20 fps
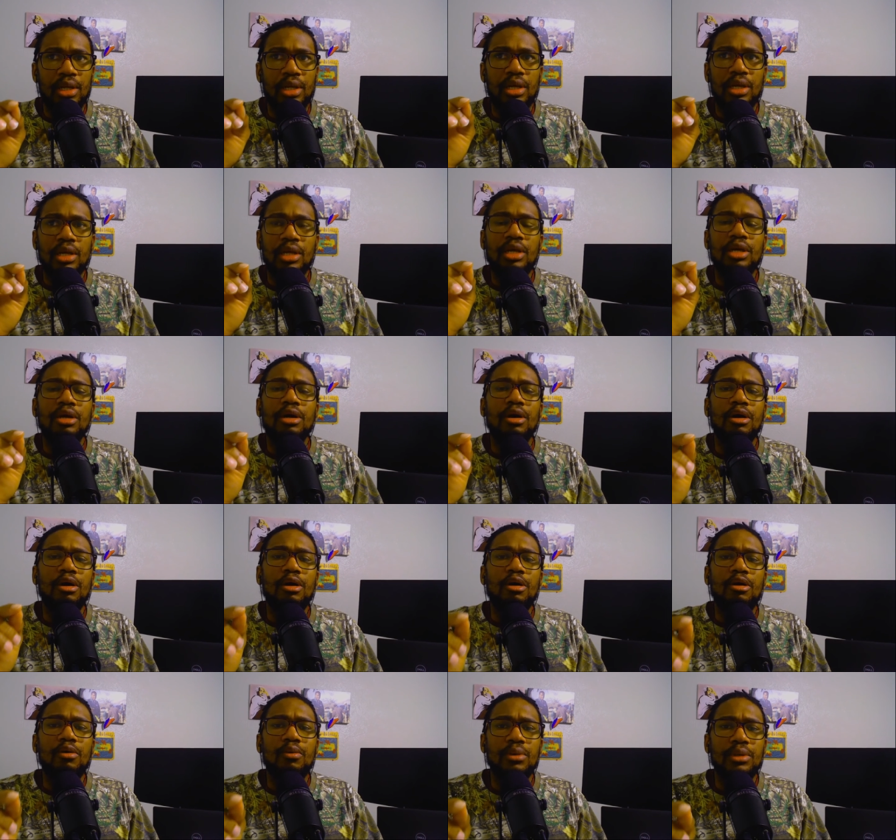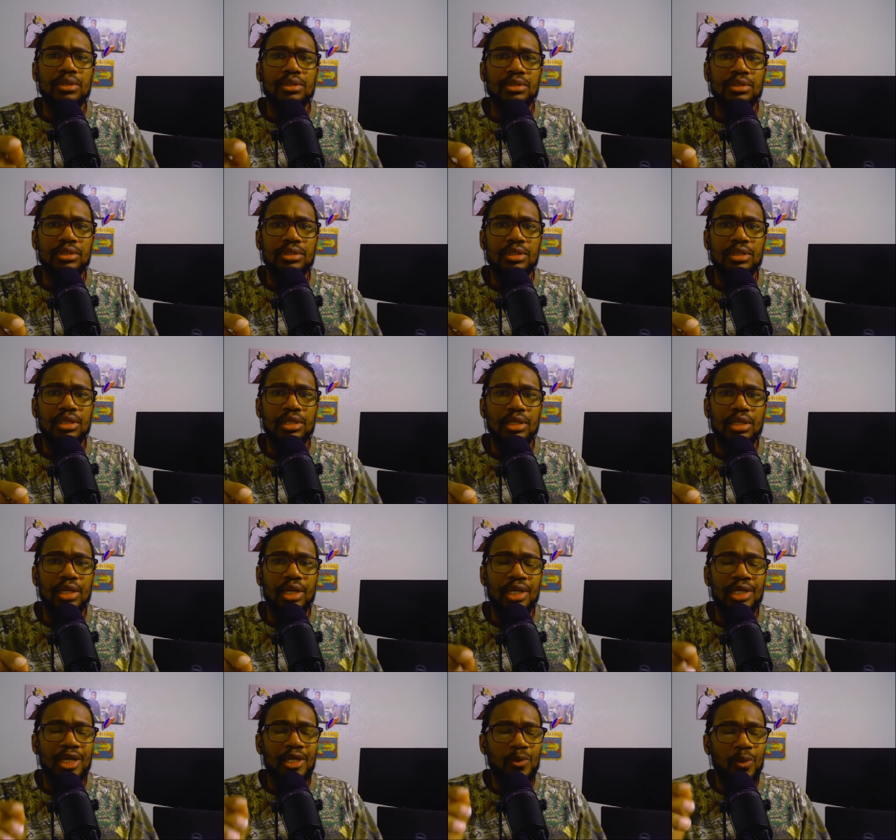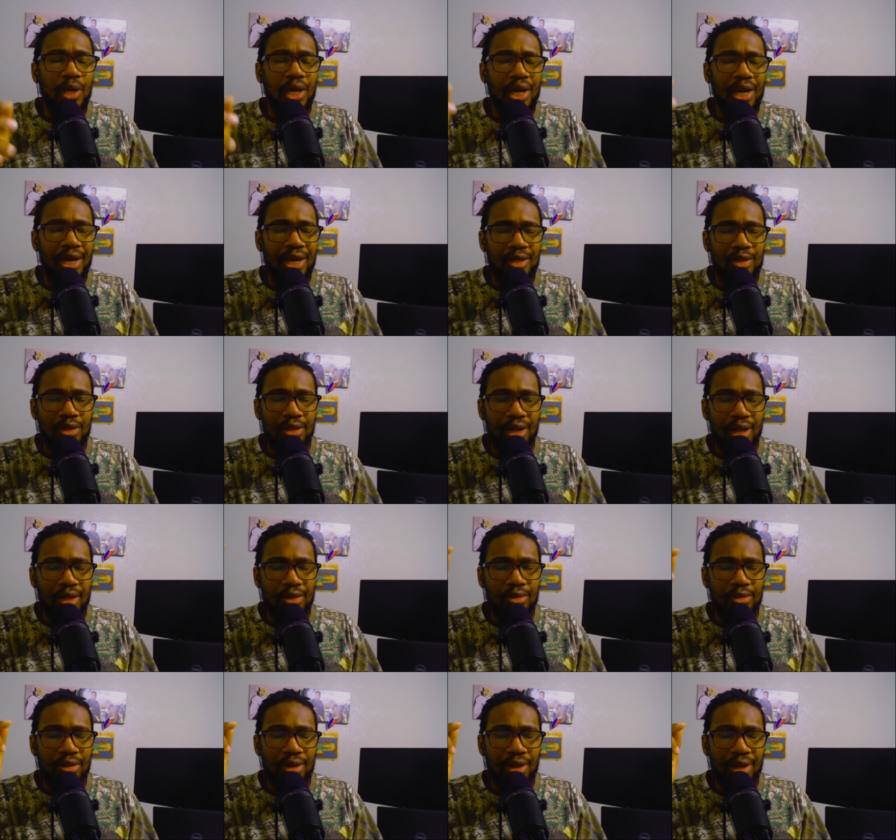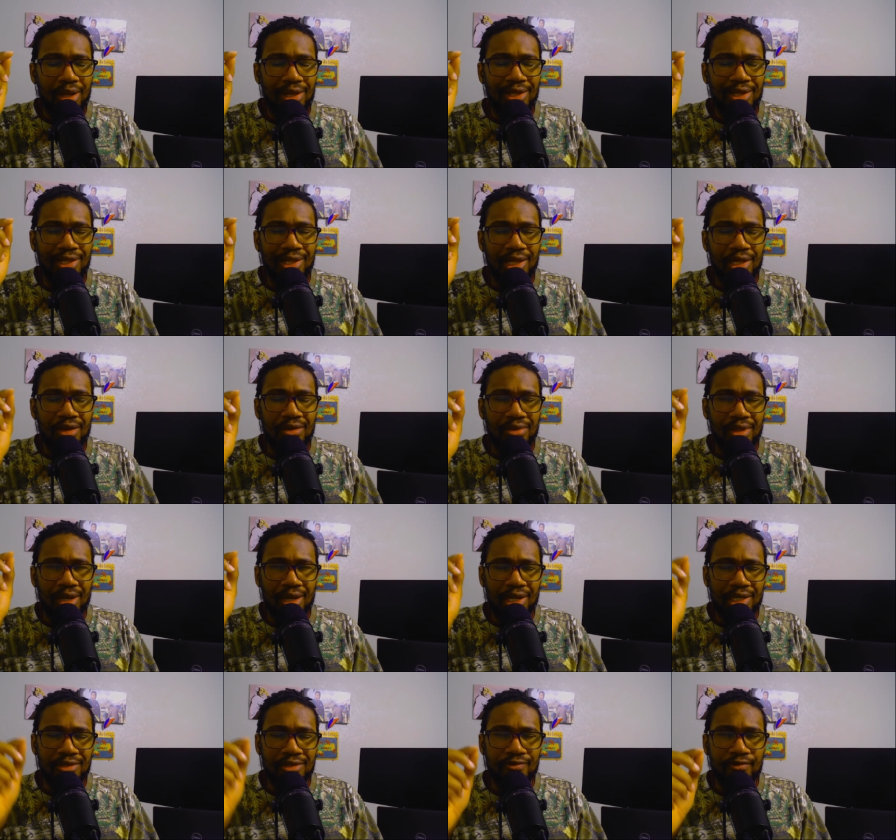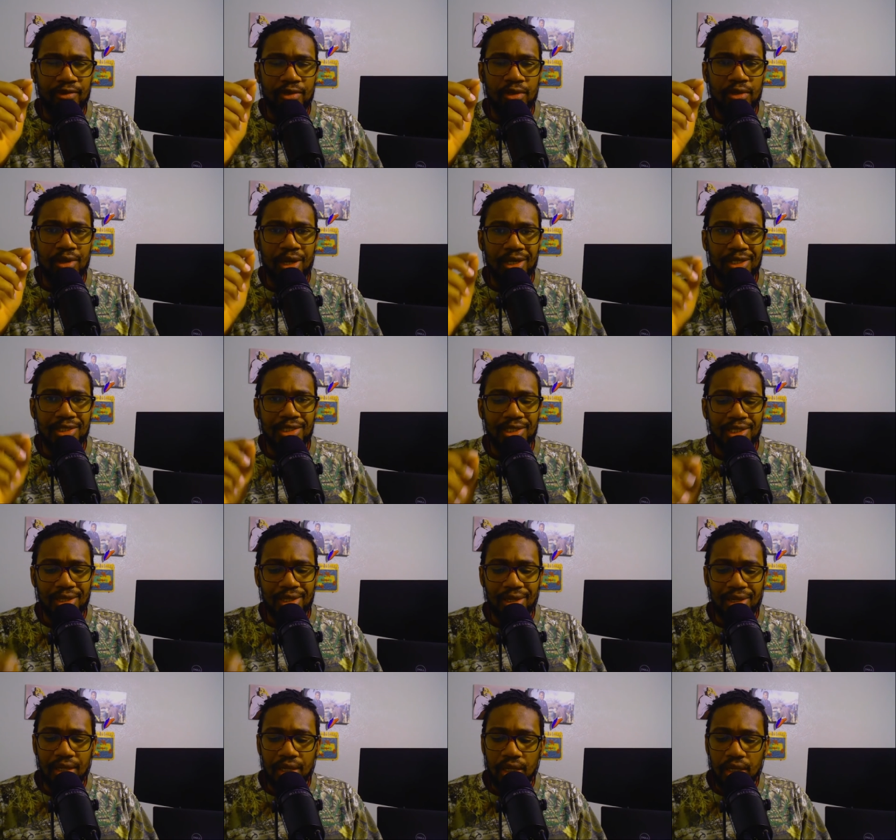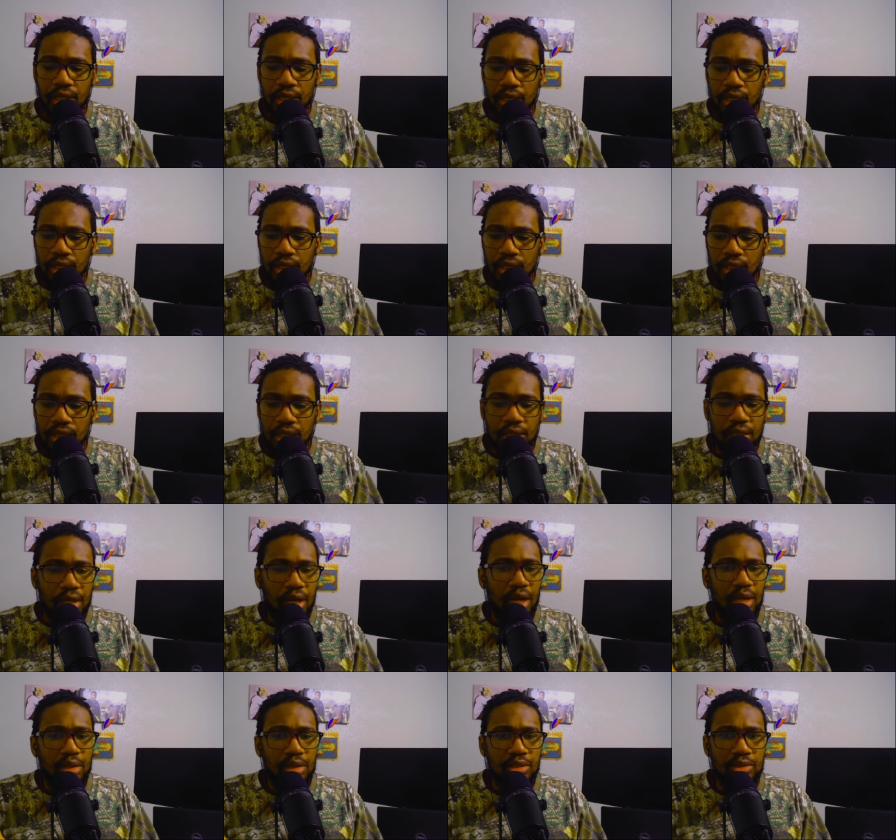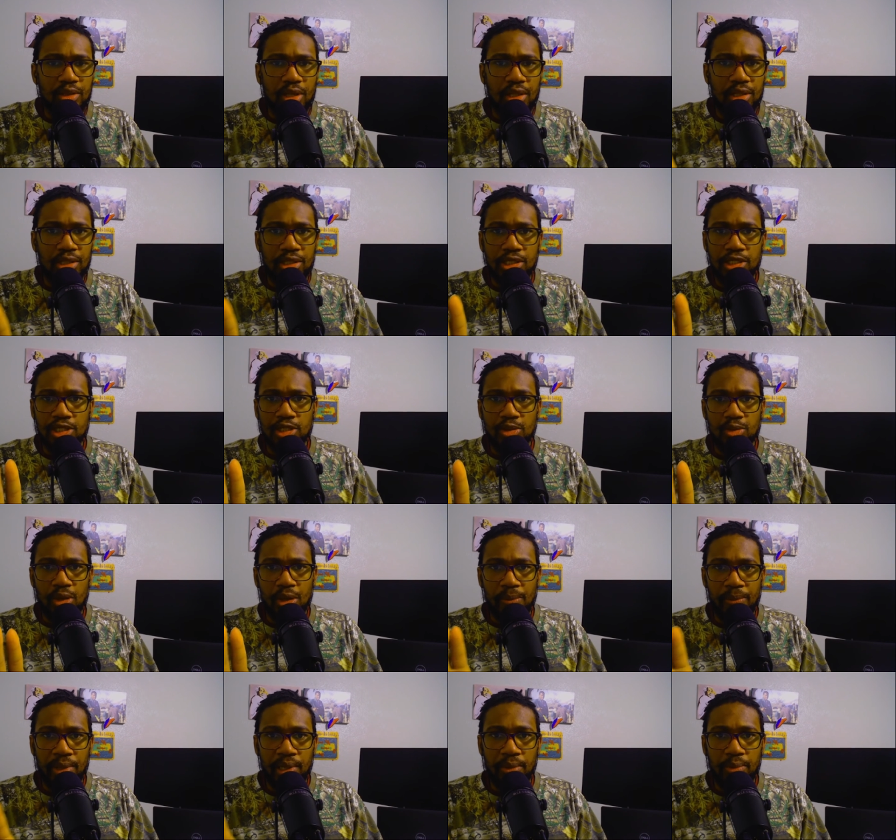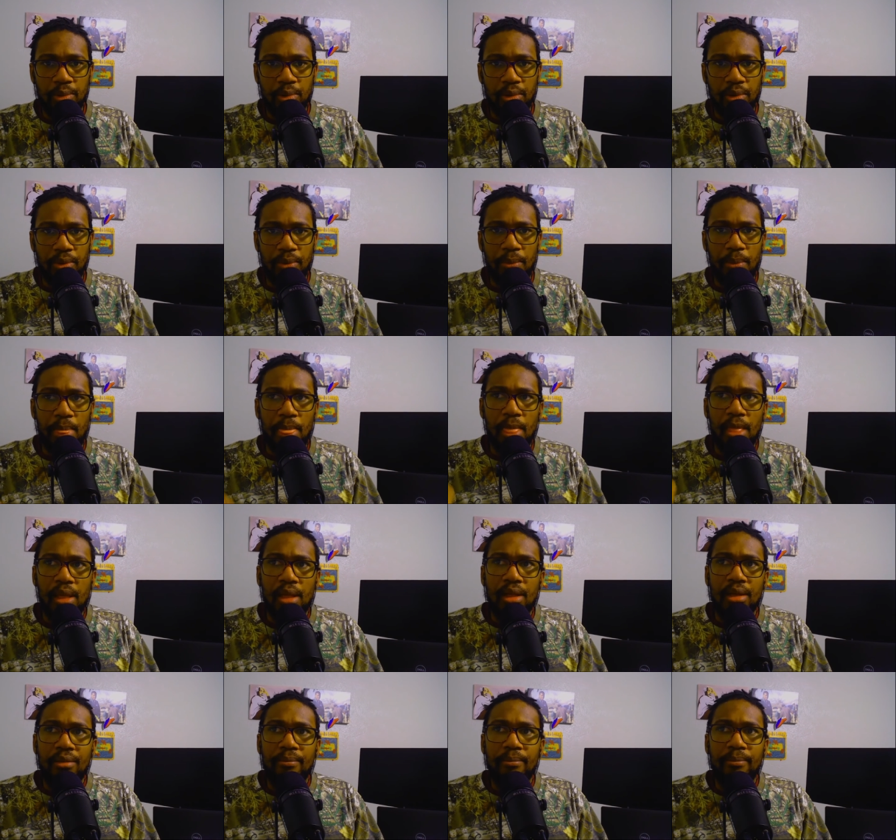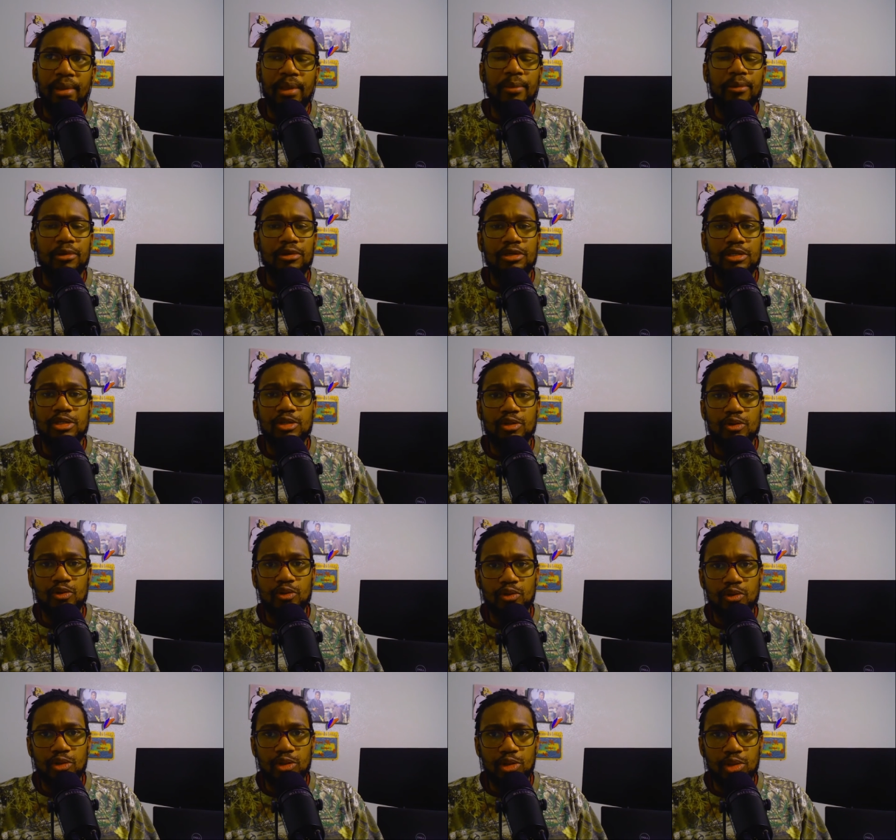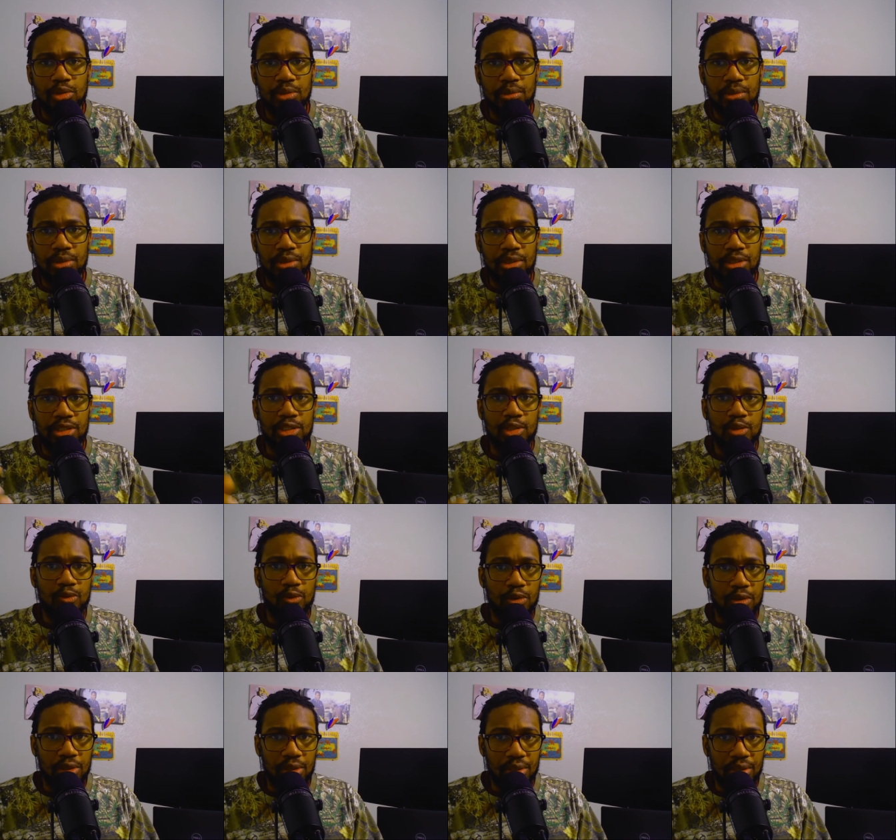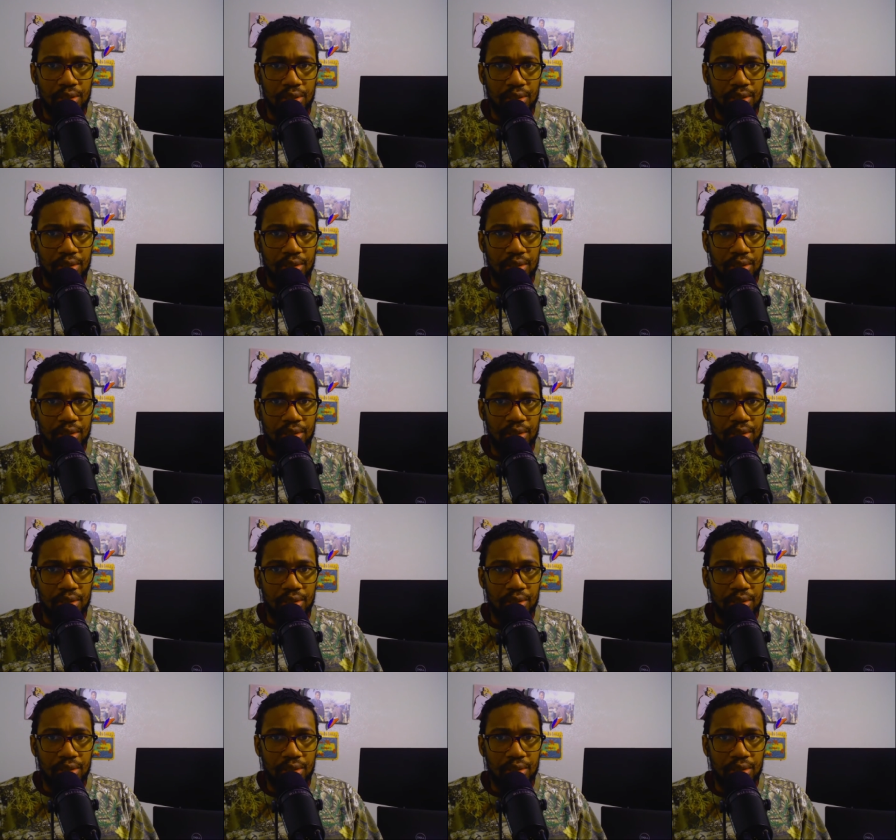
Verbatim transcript: he always and that's why at the, at the, at the end of that last video, I said, God does not destroy people. People choose to be destroyed.